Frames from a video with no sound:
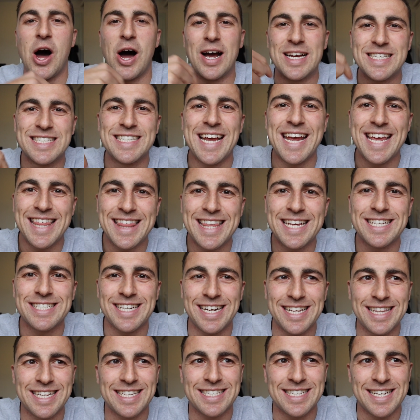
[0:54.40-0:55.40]
I say things
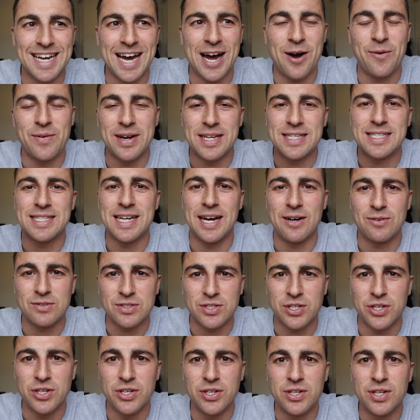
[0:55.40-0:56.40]
like this now and it sounds
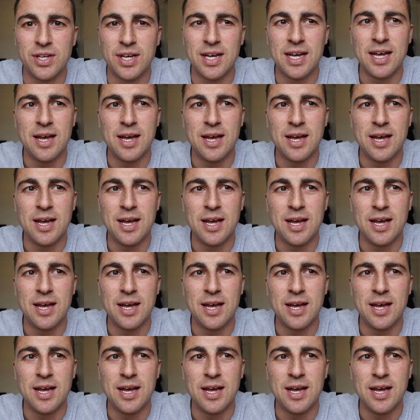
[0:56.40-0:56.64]
good,